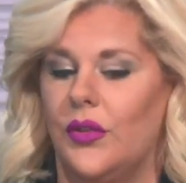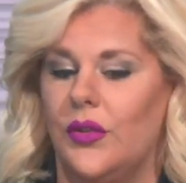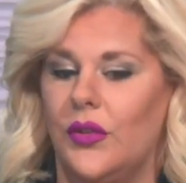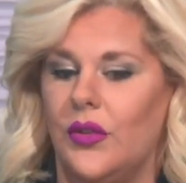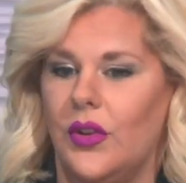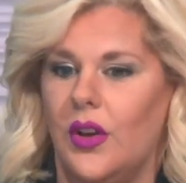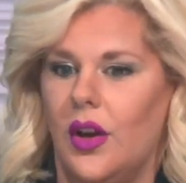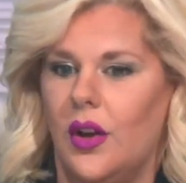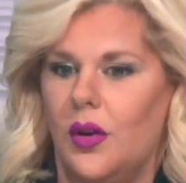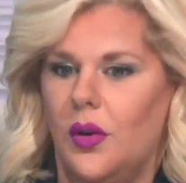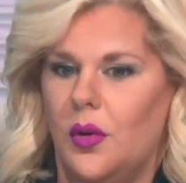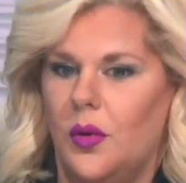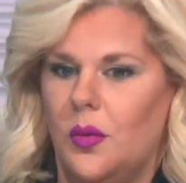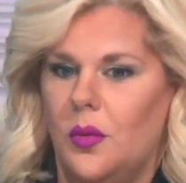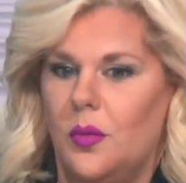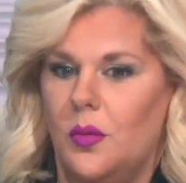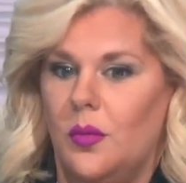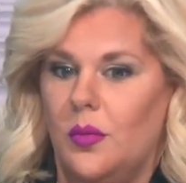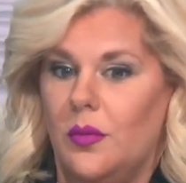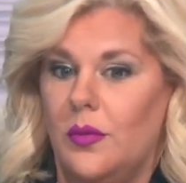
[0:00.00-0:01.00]

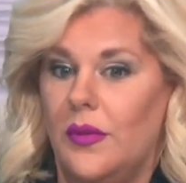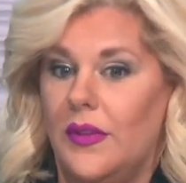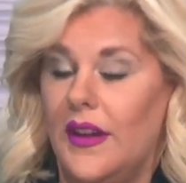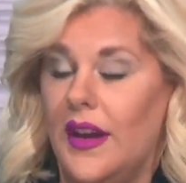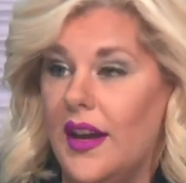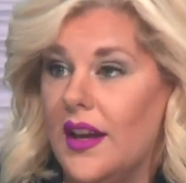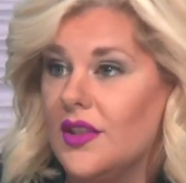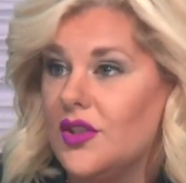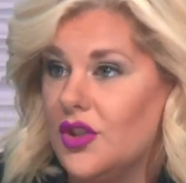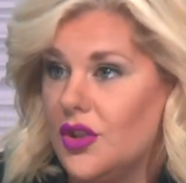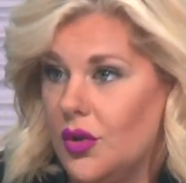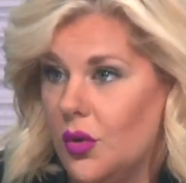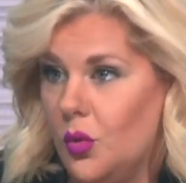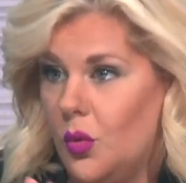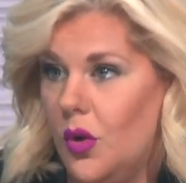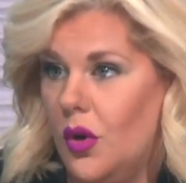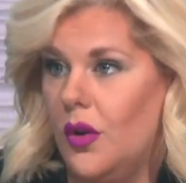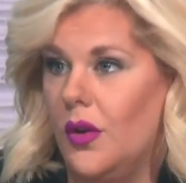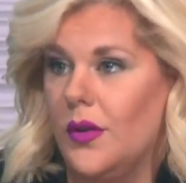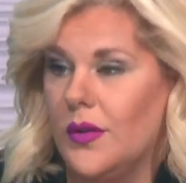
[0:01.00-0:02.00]
So that's your
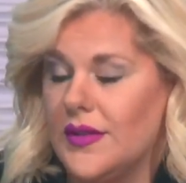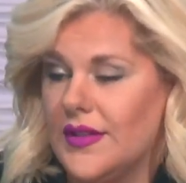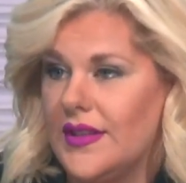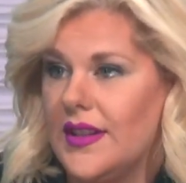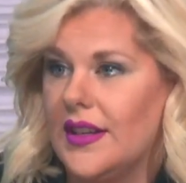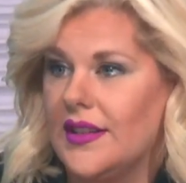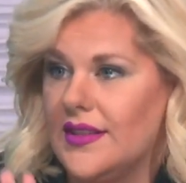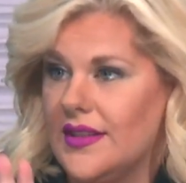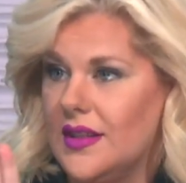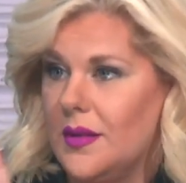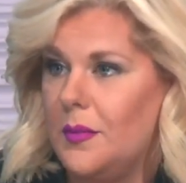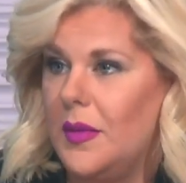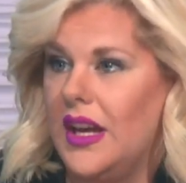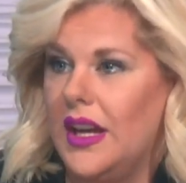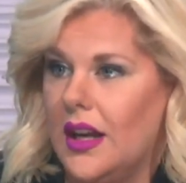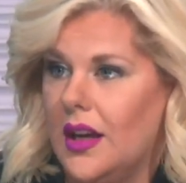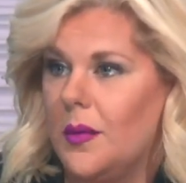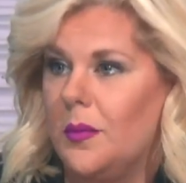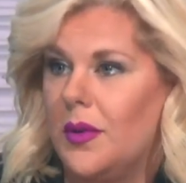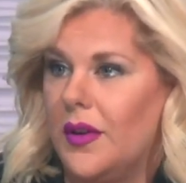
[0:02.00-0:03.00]
walls. That's the
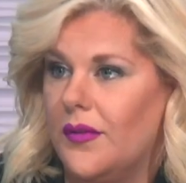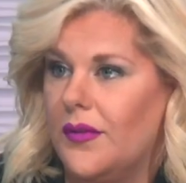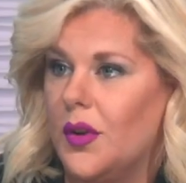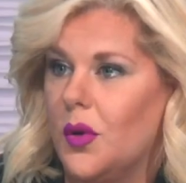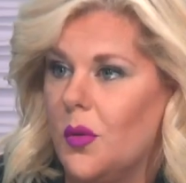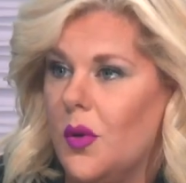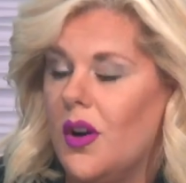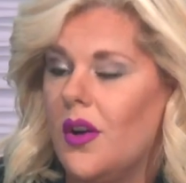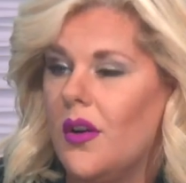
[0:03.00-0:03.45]
makeup of your